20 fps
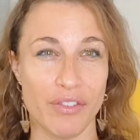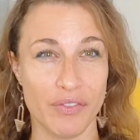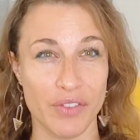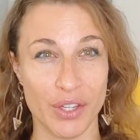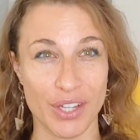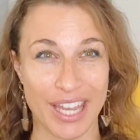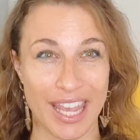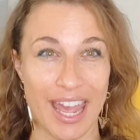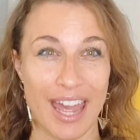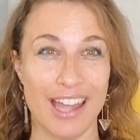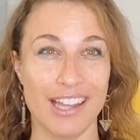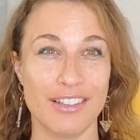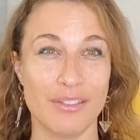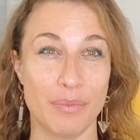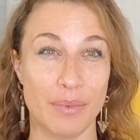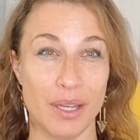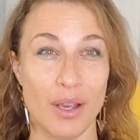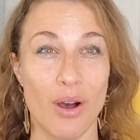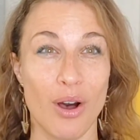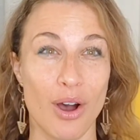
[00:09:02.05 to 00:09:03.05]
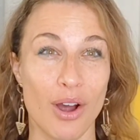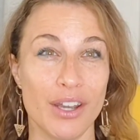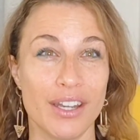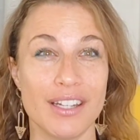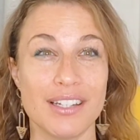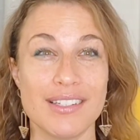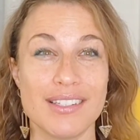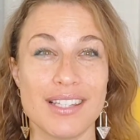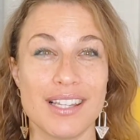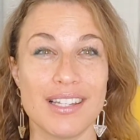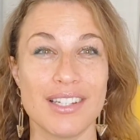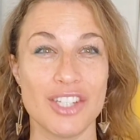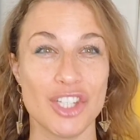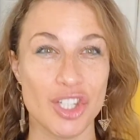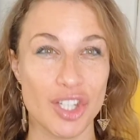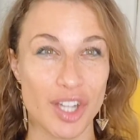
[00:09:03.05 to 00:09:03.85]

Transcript: If you can't be honest and